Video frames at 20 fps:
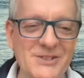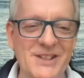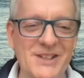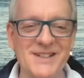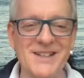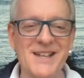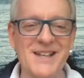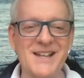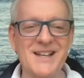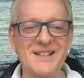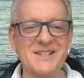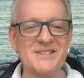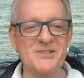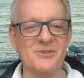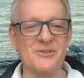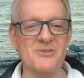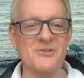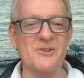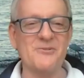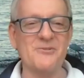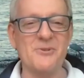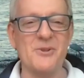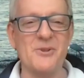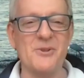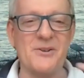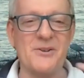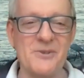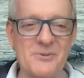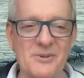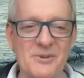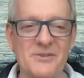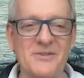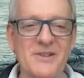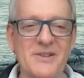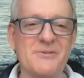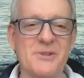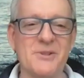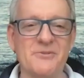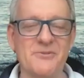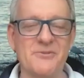and so on and so forth. And
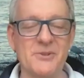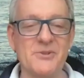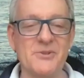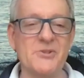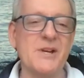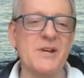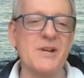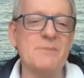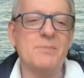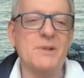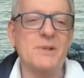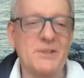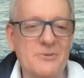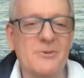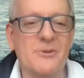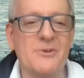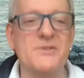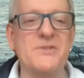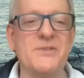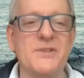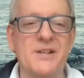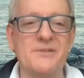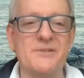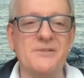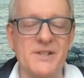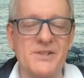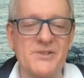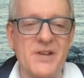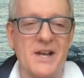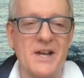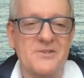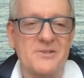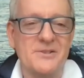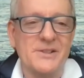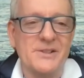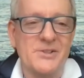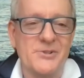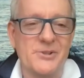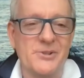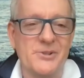everyone feels great, but of course, none of it's
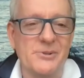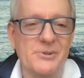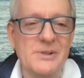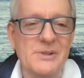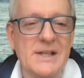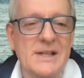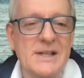actually true.